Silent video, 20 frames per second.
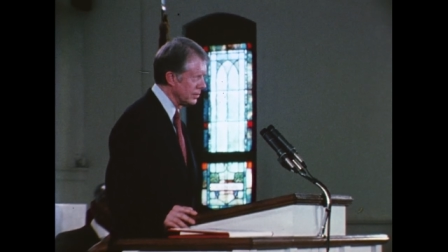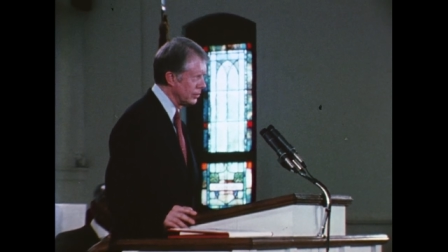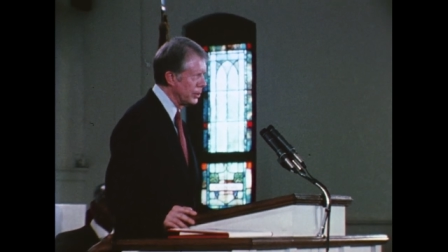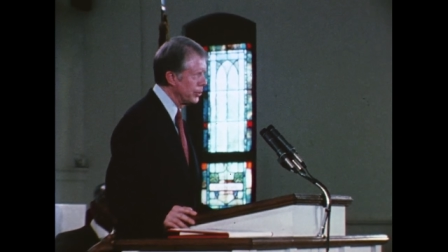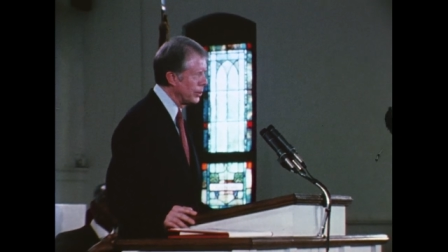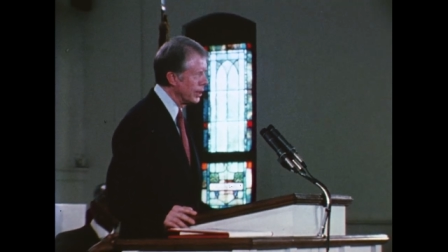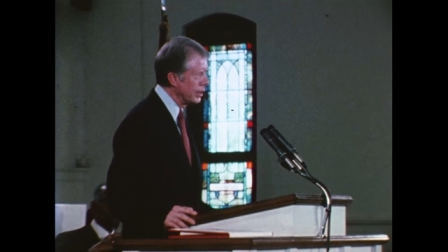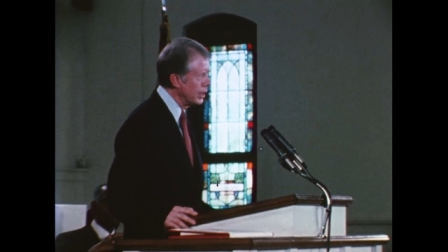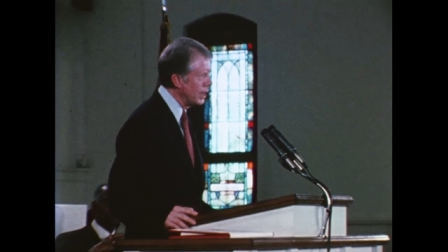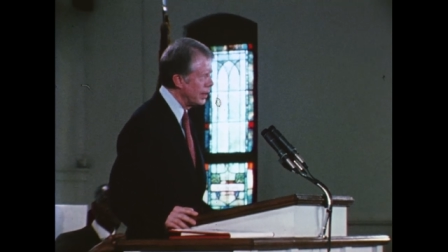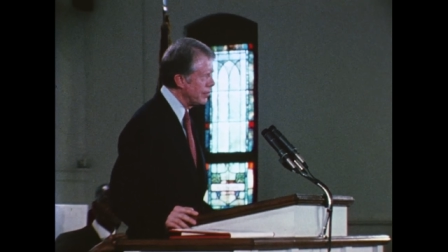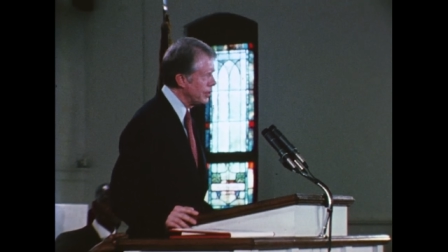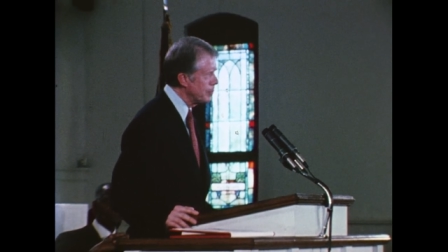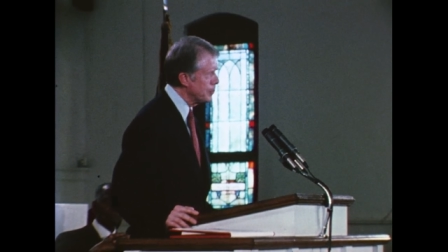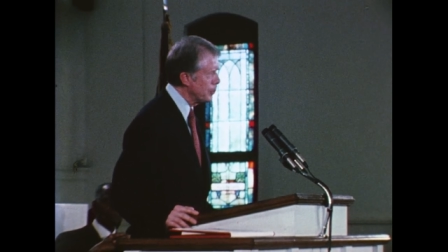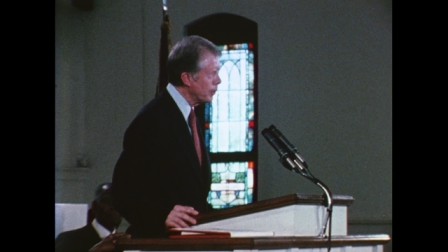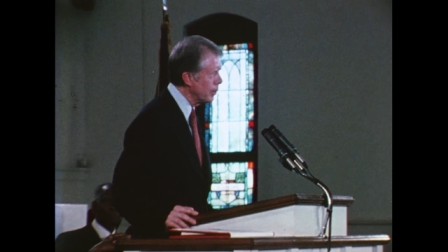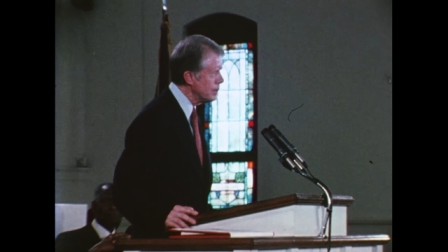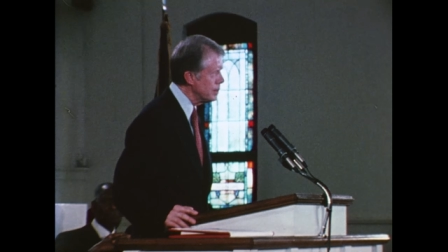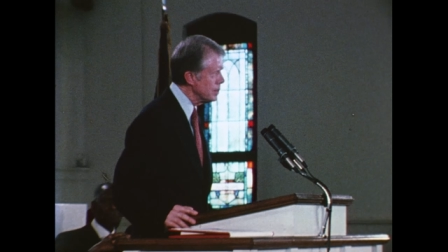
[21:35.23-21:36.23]
We will
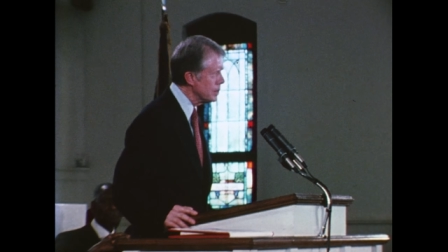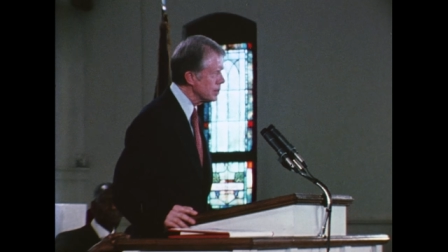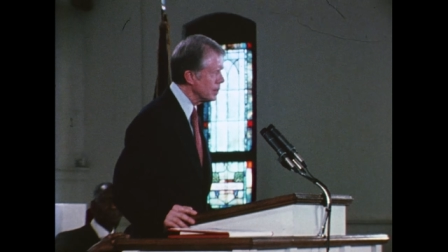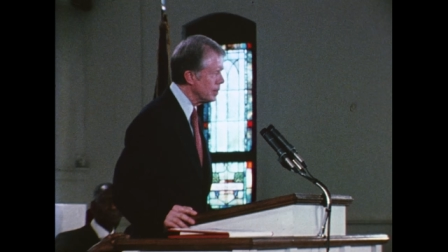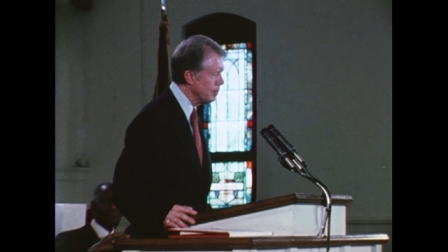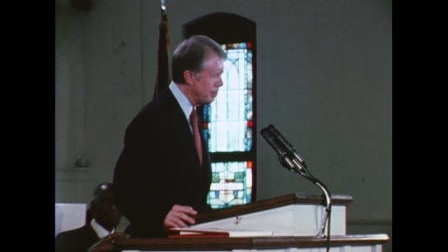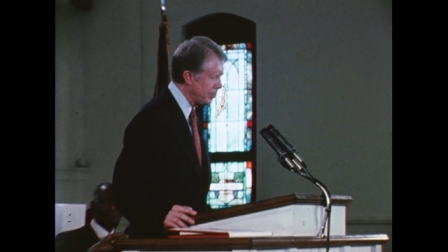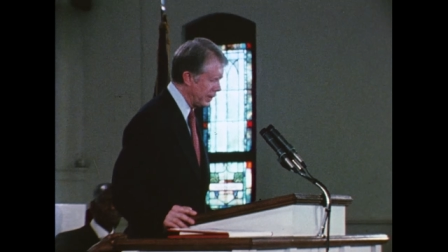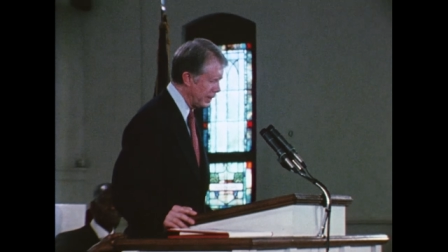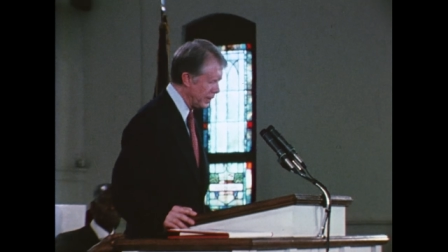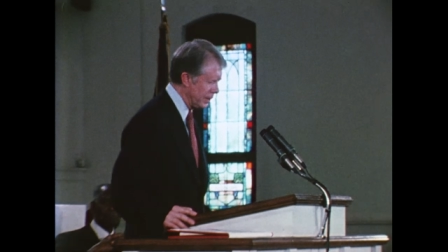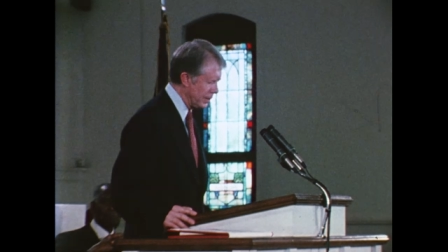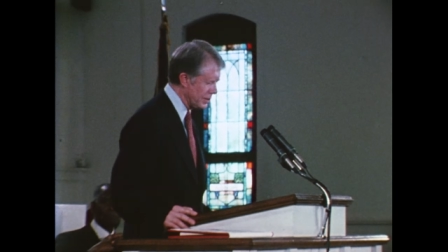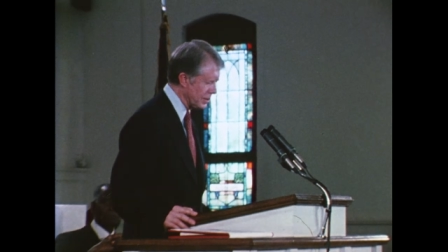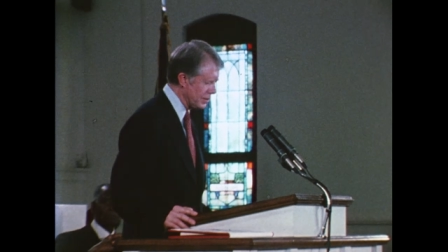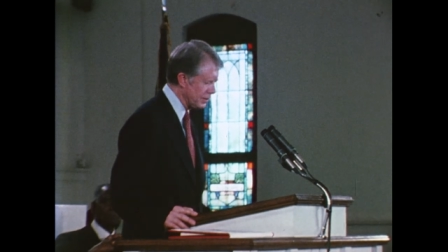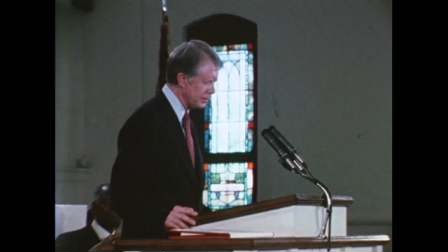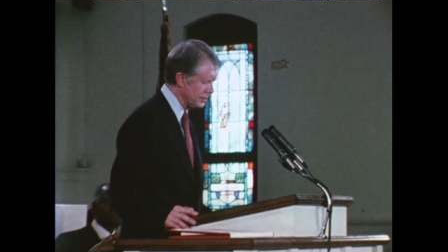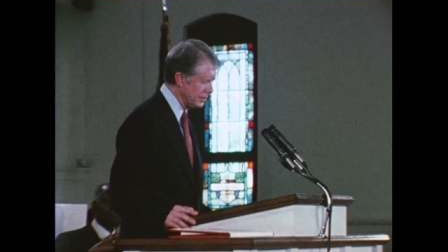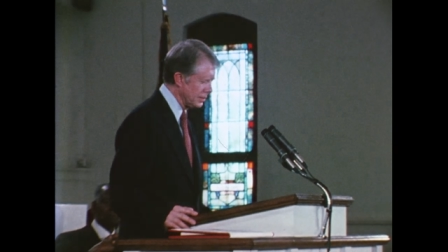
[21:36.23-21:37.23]
never purchase a
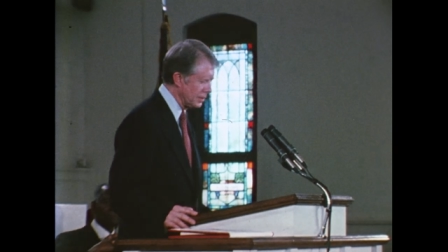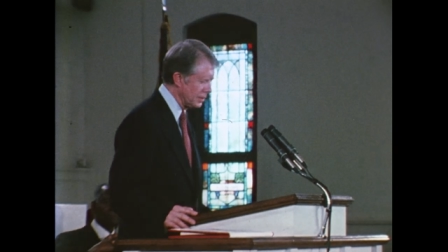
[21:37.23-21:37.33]
peace